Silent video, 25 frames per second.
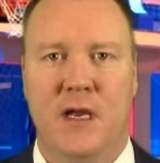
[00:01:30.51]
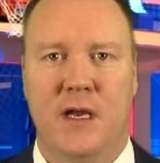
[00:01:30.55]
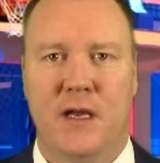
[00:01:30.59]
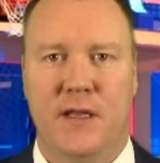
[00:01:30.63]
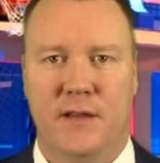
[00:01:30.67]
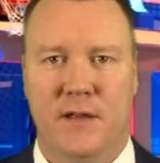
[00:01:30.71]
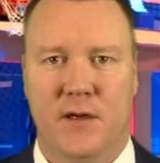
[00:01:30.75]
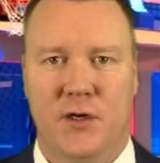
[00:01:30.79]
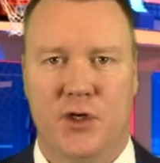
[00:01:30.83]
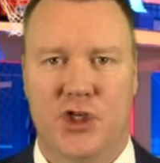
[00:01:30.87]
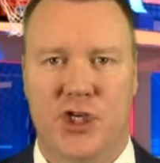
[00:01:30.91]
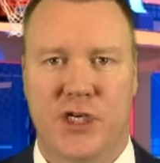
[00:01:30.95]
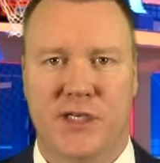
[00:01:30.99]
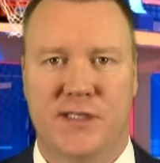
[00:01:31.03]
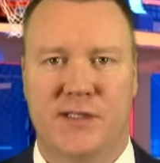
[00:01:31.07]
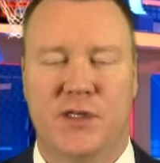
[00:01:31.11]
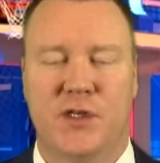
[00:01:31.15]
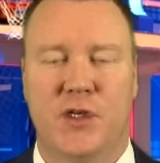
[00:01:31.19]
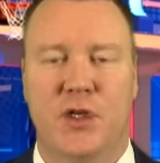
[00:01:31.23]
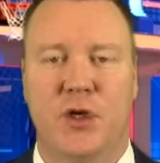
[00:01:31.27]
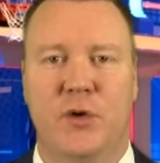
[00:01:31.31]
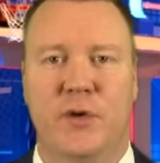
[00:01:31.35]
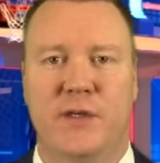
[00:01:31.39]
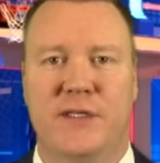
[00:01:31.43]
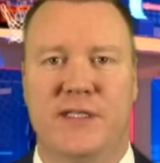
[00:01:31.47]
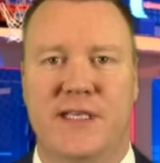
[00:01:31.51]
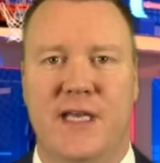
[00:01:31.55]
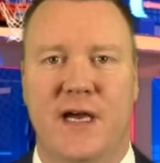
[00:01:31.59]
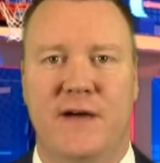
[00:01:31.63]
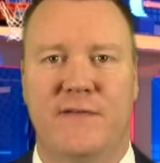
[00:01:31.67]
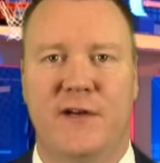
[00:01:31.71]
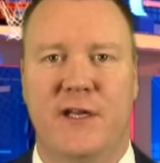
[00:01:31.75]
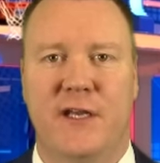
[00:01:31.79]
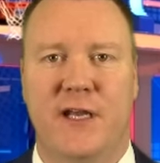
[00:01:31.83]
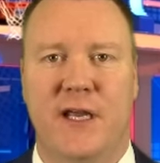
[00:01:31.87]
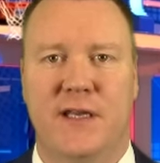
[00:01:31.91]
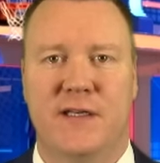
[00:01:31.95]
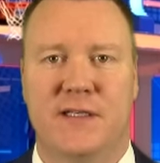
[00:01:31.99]
And they're just
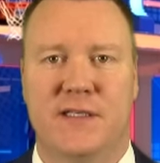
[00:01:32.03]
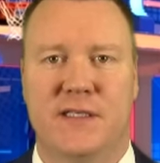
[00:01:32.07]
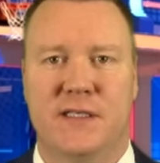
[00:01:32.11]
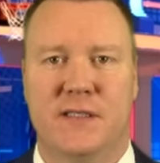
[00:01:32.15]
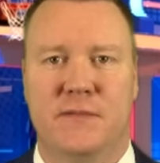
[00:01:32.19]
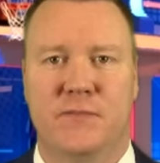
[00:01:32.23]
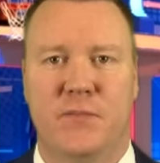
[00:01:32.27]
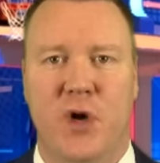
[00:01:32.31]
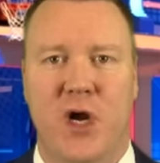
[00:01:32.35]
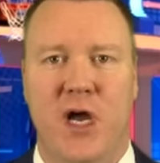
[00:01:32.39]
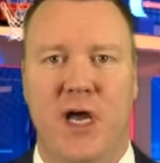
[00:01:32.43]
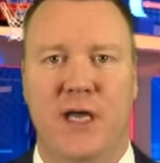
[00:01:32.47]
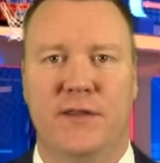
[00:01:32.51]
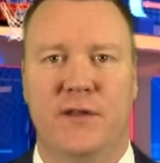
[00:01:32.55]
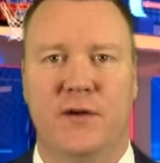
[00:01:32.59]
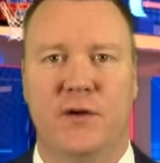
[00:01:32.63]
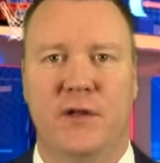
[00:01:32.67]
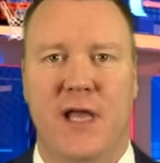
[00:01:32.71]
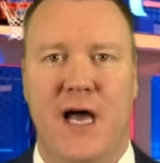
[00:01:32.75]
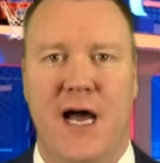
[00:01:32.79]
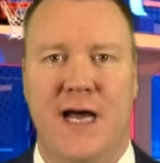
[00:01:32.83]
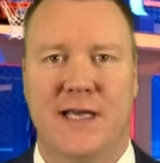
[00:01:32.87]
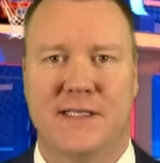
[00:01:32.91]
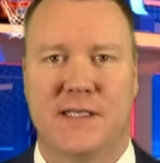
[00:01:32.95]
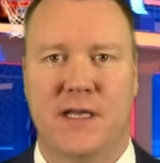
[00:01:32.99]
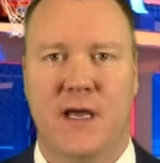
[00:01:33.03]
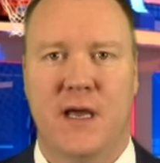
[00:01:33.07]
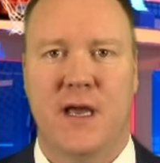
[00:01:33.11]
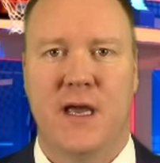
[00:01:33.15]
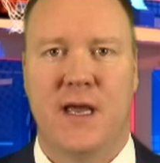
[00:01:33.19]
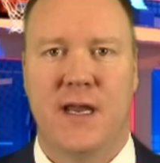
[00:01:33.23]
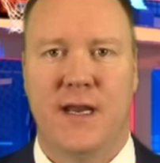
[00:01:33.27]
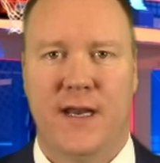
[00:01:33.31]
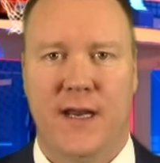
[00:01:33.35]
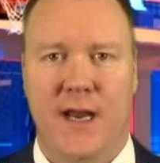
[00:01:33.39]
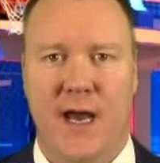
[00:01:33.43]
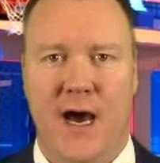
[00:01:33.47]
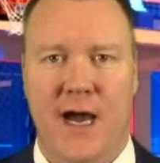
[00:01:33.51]
2-7 against the spread in their last
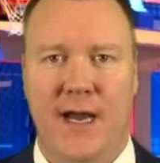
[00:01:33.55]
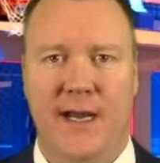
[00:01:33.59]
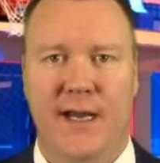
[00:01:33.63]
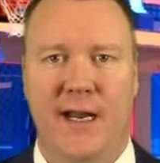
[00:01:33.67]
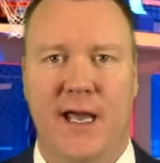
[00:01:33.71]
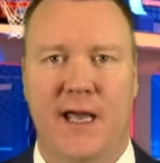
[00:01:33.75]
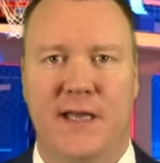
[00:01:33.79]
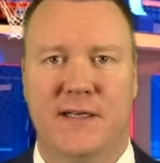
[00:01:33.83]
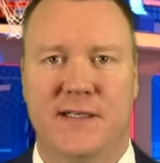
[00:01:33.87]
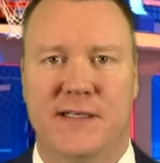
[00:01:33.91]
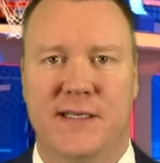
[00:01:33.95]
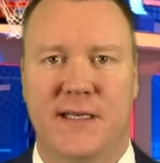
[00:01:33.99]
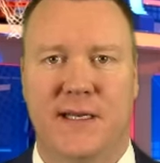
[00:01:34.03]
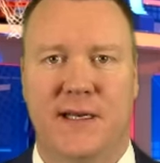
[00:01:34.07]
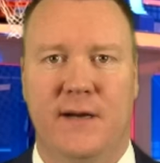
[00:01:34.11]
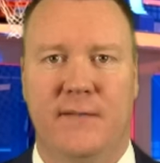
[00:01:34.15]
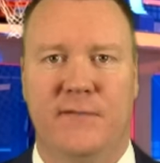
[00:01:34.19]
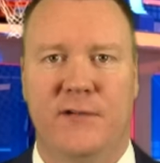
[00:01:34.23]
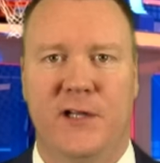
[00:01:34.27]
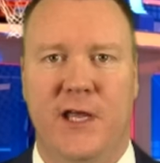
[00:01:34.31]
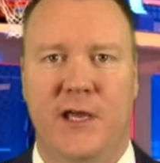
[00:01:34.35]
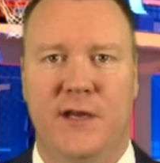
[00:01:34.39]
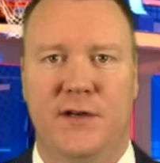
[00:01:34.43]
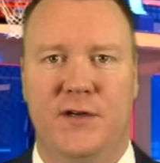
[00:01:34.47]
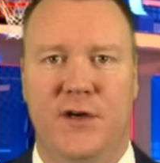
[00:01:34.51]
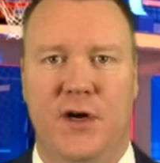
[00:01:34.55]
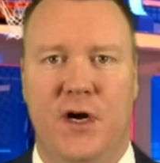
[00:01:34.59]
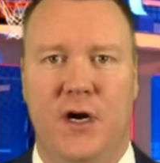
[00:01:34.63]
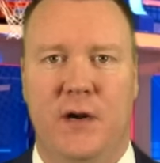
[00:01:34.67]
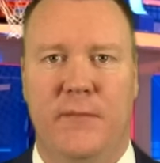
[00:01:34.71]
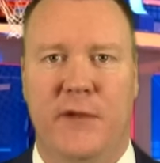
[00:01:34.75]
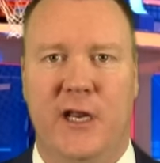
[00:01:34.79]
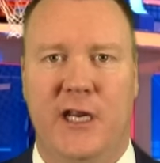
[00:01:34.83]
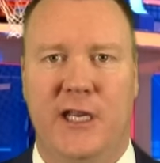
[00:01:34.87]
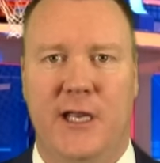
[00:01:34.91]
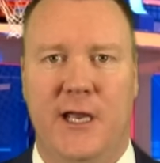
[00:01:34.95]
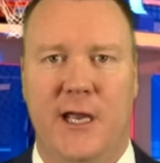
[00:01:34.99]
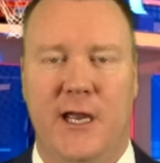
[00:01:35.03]
9 NCAA
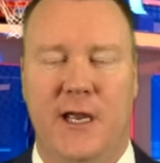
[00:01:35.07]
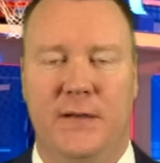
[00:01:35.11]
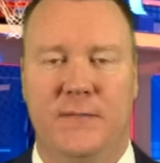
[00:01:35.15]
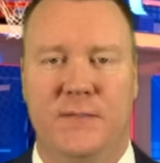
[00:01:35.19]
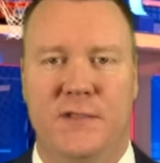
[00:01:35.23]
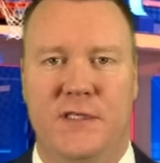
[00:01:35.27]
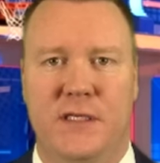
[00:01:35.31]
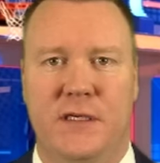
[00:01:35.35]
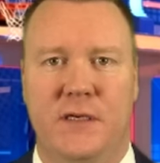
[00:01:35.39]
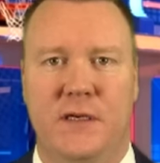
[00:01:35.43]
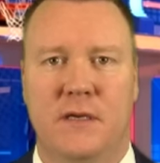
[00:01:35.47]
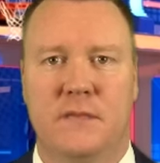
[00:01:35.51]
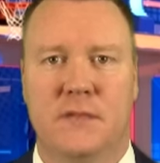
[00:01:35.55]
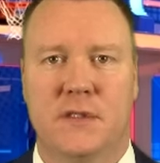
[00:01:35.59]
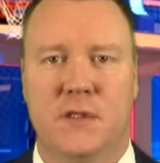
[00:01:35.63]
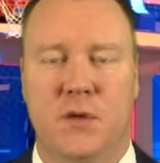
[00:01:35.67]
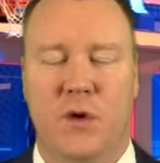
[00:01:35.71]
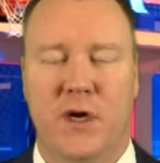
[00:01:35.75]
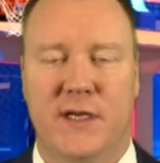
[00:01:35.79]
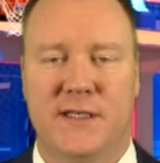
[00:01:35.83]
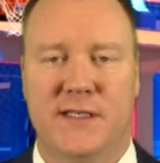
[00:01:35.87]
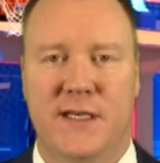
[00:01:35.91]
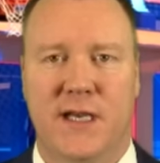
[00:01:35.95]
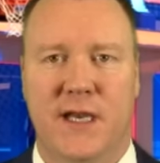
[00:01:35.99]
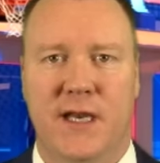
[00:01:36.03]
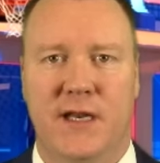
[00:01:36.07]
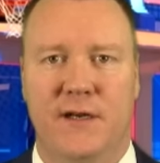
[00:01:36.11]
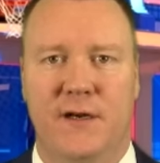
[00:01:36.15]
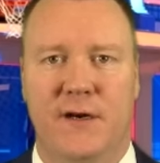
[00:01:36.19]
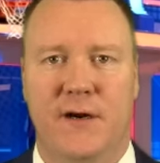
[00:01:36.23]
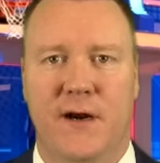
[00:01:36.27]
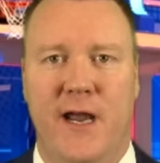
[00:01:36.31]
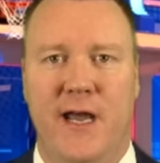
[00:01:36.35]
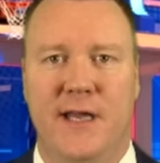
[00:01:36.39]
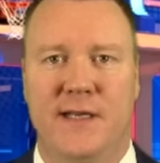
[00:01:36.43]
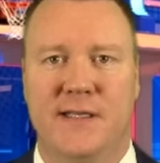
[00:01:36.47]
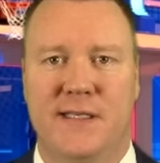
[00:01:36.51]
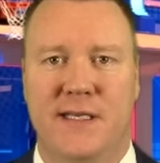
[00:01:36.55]
tournament games. So once again, your
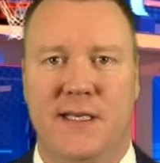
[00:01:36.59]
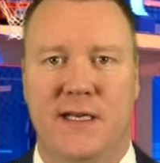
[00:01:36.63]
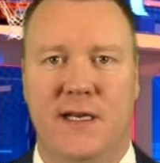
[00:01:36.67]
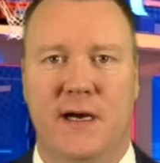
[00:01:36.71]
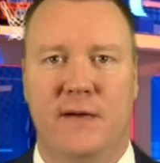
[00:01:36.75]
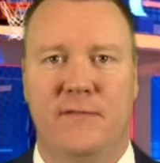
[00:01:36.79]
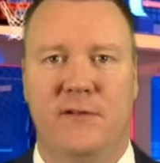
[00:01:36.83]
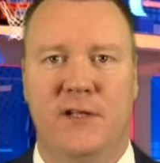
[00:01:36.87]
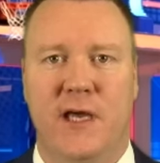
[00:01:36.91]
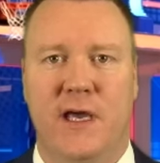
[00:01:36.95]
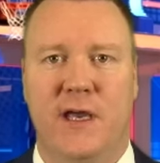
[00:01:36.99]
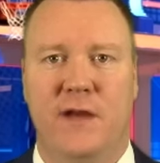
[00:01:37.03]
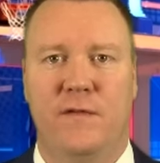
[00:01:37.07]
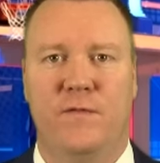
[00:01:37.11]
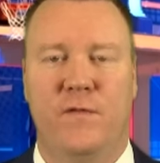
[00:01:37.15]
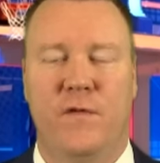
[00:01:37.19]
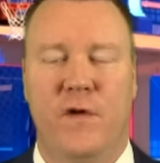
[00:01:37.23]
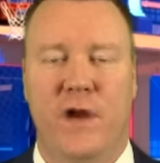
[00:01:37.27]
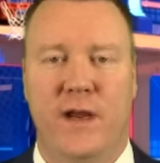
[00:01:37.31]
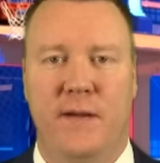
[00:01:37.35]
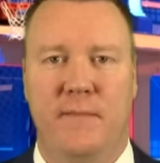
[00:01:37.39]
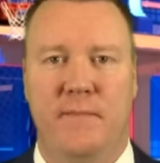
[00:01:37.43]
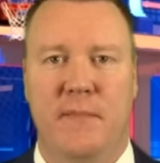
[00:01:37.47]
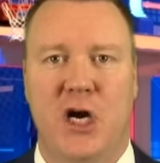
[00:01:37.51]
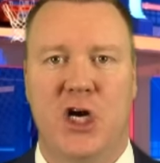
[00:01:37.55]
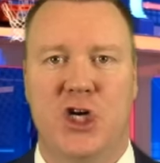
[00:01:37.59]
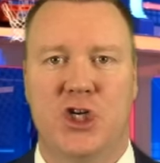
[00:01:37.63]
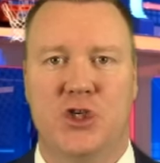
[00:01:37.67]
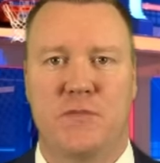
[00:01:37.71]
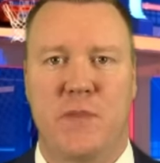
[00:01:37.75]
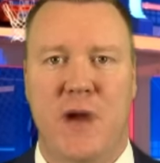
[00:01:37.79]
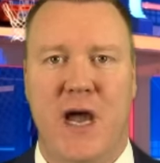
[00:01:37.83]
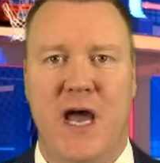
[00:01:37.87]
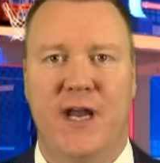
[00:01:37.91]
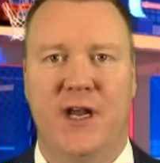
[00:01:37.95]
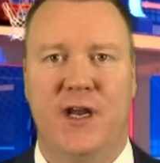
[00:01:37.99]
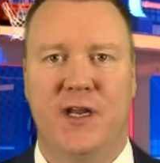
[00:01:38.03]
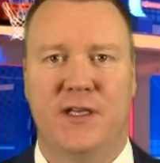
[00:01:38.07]
NCAA free March
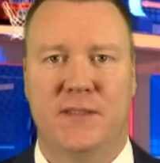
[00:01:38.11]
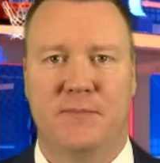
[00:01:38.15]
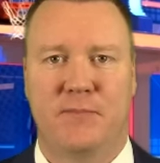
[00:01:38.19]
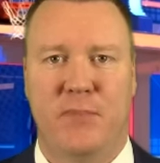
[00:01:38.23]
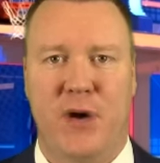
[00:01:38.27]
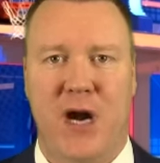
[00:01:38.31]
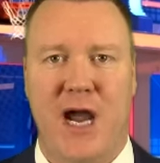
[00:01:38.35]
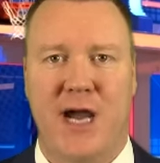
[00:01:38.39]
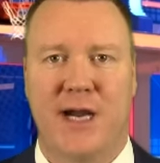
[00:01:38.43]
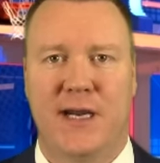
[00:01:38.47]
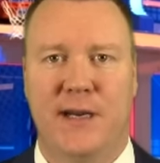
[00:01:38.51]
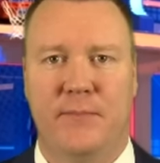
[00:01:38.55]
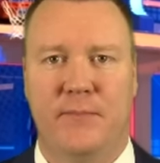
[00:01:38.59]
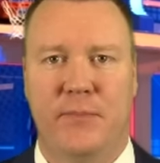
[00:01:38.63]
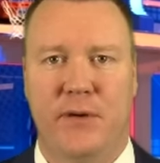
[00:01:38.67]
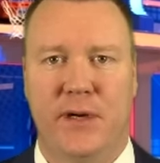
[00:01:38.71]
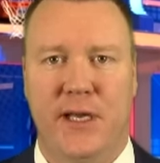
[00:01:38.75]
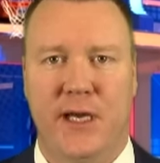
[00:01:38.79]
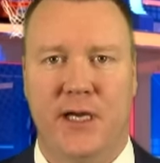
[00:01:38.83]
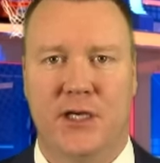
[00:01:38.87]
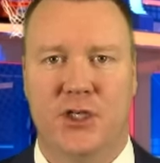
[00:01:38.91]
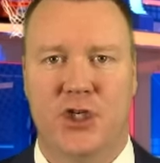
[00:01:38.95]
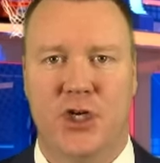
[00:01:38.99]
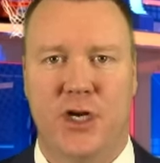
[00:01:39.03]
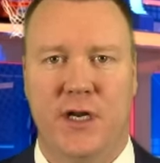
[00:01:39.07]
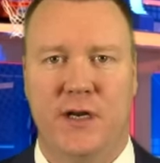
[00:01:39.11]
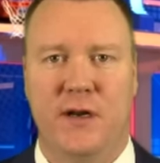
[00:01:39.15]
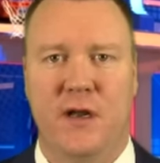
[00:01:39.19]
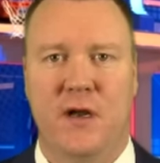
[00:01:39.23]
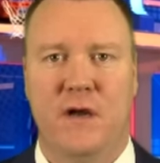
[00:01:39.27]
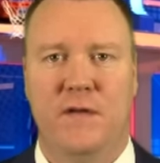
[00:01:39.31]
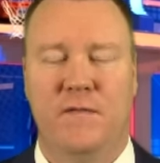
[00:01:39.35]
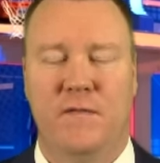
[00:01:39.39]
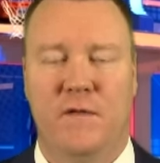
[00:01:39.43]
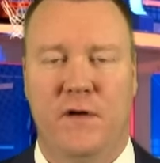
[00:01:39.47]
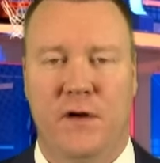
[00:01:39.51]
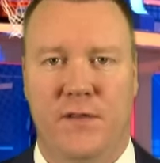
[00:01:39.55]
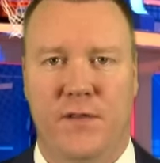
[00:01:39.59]
Madness bracket prediction
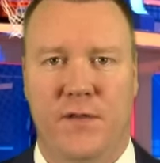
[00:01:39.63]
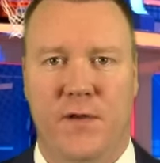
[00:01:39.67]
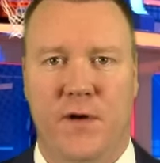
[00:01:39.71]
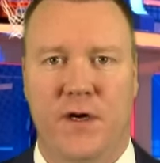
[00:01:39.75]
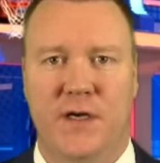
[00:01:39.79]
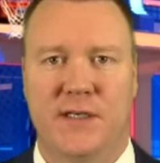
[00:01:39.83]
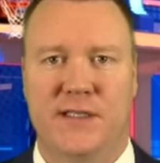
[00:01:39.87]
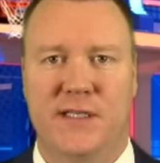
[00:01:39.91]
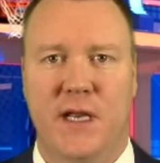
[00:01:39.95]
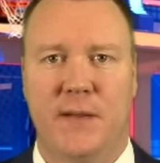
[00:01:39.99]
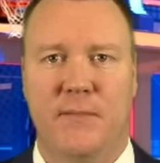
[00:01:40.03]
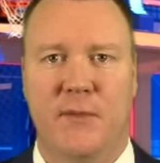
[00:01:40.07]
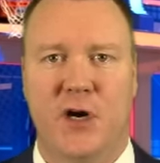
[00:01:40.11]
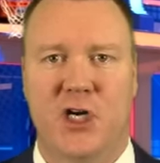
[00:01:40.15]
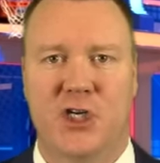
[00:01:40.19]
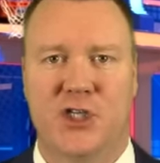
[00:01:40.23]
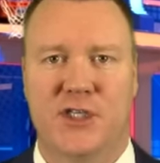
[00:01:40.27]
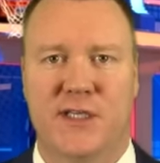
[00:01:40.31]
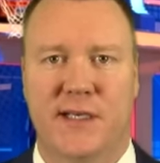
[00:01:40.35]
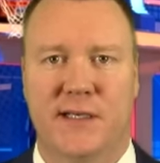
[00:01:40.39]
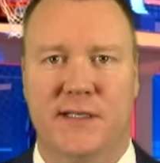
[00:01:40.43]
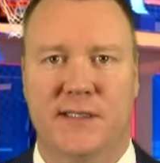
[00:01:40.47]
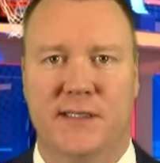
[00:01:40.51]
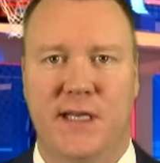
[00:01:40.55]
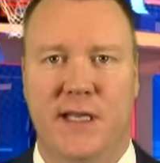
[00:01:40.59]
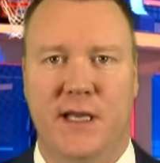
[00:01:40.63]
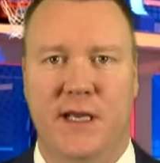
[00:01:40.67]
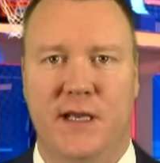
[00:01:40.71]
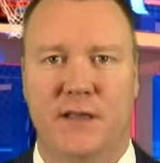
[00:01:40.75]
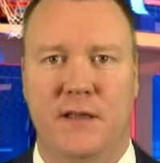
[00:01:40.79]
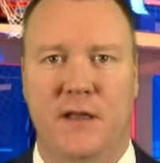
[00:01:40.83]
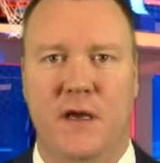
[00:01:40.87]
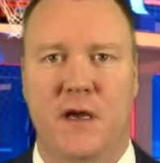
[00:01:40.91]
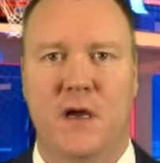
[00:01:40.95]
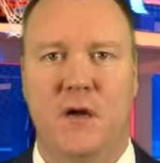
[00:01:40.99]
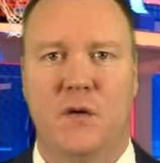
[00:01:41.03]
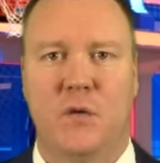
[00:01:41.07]
for Thursday, March 16th.